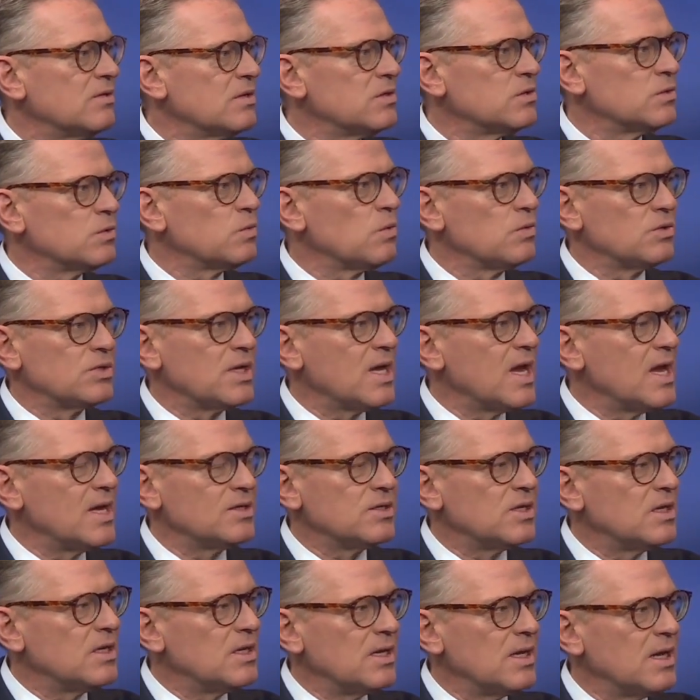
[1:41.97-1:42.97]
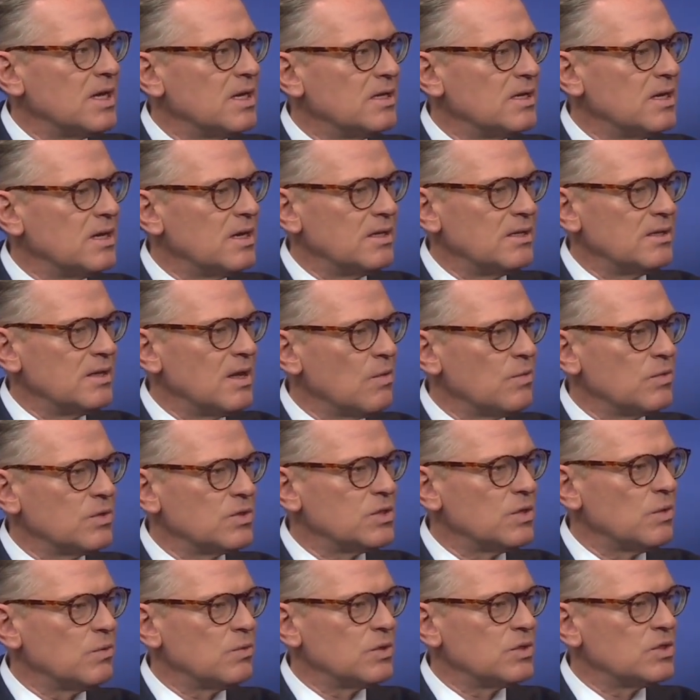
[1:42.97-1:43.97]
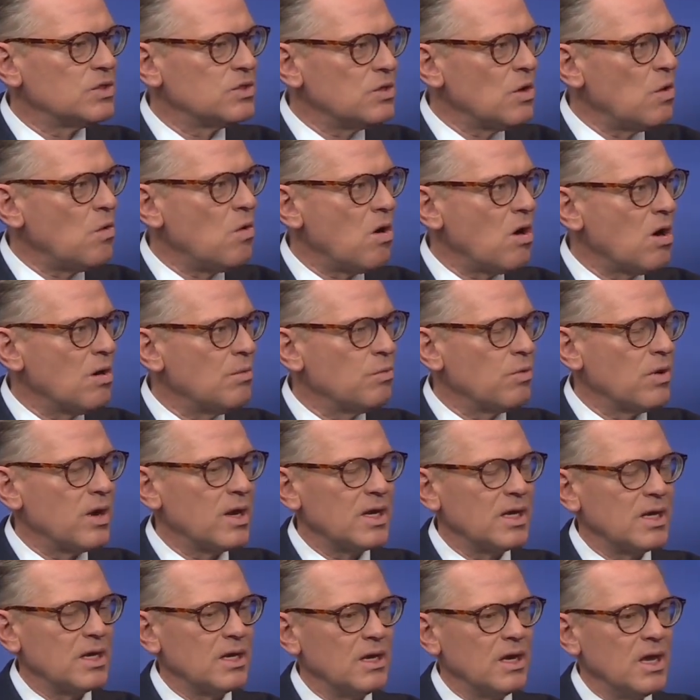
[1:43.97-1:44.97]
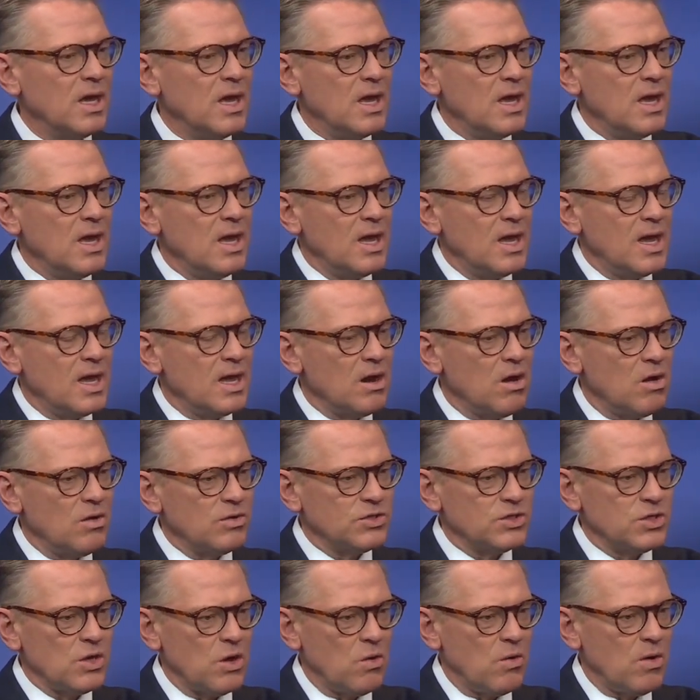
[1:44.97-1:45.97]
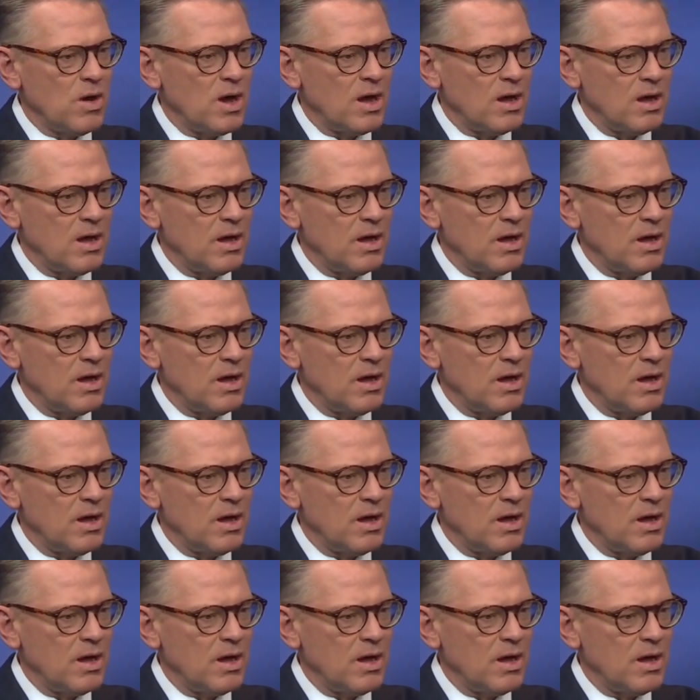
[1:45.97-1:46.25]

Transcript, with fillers: and this was worst case, and that was, it was so heartbreaking. And also,